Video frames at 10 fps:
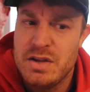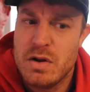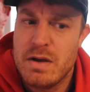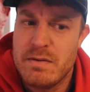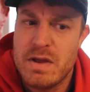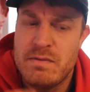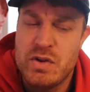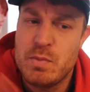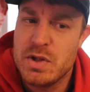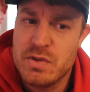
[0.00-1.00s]
You know, if
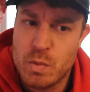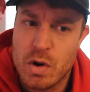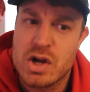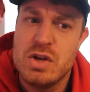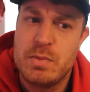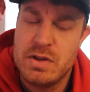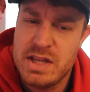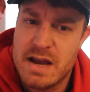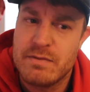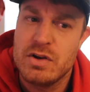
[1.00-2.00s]
you put in the work, you put in
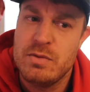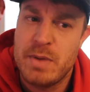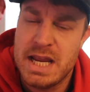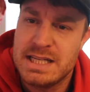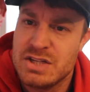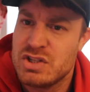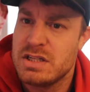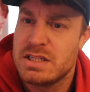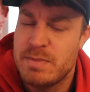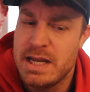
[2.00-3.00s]
the effort, you pay attention
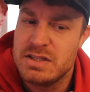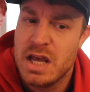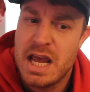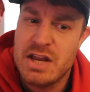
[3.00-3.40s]
to space,